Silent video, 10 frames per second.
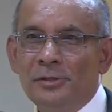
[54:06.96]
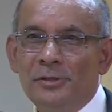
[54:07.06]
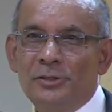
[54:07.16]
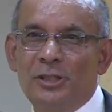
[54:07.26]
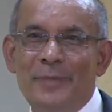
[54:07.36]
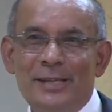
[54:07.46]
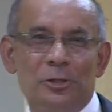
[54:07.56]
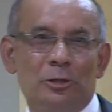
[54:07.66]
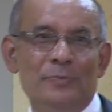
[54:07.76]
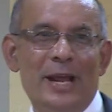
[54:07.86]
So the best
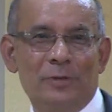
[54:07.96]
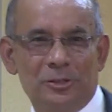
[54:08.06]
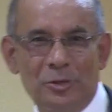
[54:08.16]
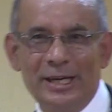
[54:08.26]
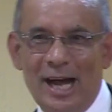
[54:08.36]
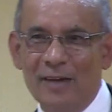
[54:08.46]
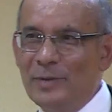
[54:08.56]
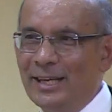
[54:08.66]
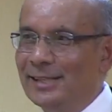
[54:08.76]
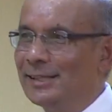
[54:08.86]
you could make was $2.5
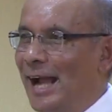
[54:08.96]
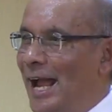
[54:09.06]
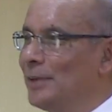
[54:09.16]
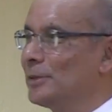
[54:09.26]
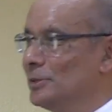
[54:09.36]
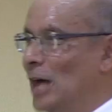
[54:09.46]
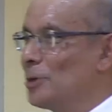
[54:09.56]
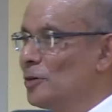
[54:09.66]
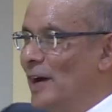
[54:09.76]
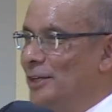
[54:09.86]
million, and now
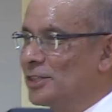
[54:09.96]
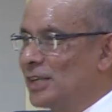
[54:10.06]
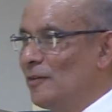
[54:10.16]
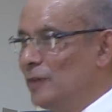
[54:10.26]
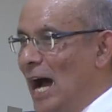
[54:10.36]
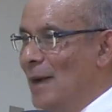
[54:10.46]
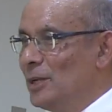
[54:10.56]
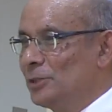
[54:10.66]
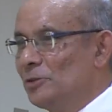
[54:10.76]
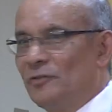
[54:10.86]
you find yourself
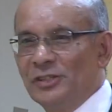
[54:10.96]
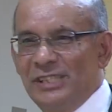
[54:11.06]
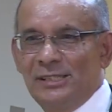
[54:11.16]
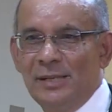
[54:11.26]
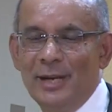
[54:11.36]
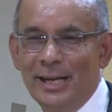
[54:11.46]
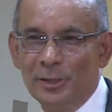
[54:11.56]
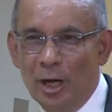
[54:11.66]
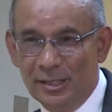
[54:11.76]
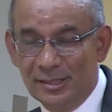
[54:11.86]
liable for $60 million.
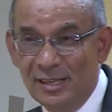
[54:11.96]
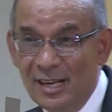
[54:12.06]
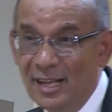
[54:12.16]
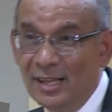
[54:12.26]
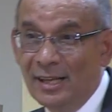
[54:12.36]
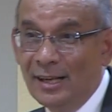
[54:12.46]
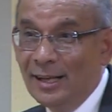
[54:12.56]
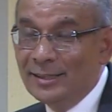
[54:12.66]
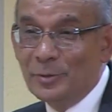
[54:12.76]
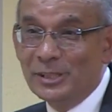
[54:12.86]

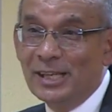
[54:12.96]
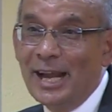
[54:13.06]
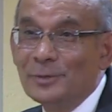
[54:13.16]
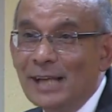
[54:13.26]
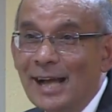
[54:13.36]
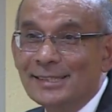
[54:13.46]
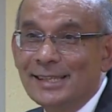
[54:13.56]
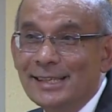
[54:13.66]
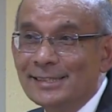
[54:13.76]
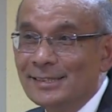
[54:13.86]
The question I would ask
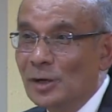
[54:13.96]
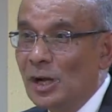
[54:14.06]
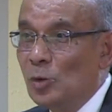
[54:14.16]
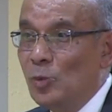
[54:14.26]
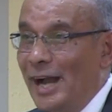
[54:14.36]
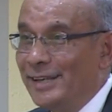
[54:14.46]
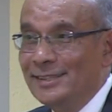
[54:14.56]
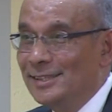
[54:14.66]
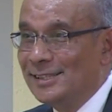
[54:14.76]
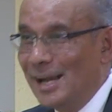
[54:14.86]
is, why
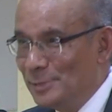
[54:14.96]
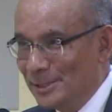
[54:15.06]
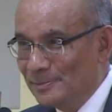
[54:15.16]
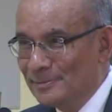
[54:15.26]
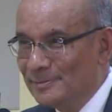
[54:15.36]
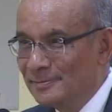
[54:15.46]
did this happen?